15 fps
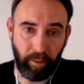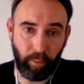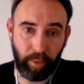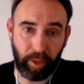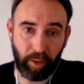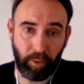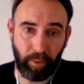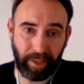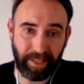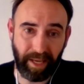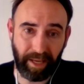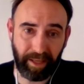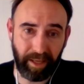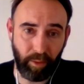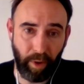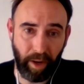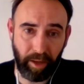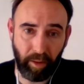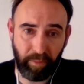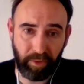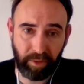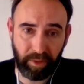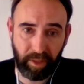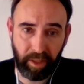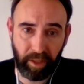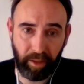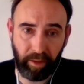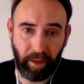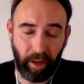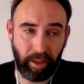We don't know exactly when,
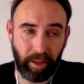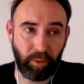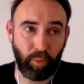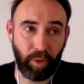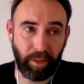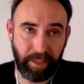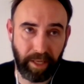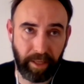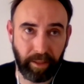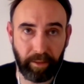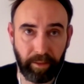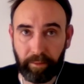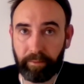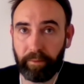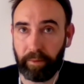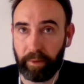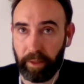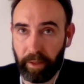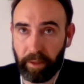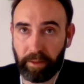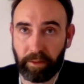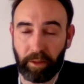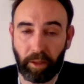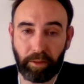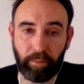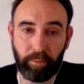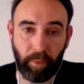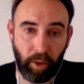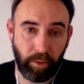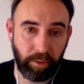obviously, and it will take years, not
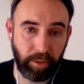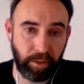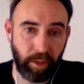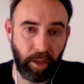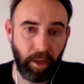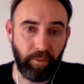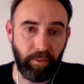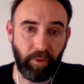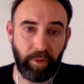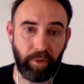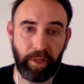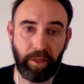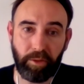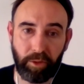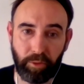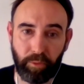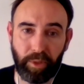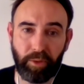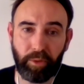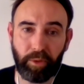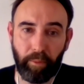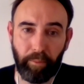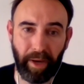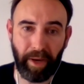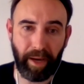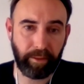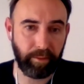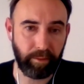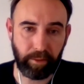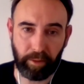months, for the industry to come
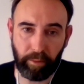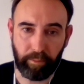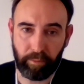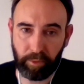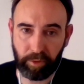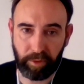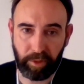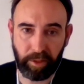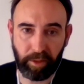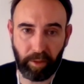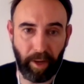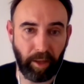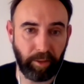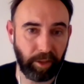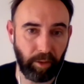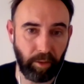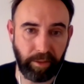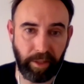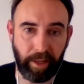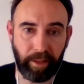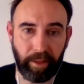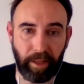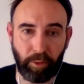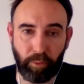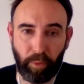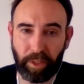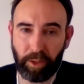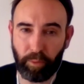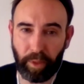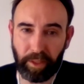back. And see some articles saying that
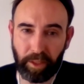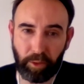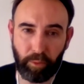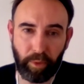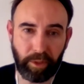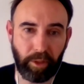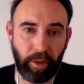2022 is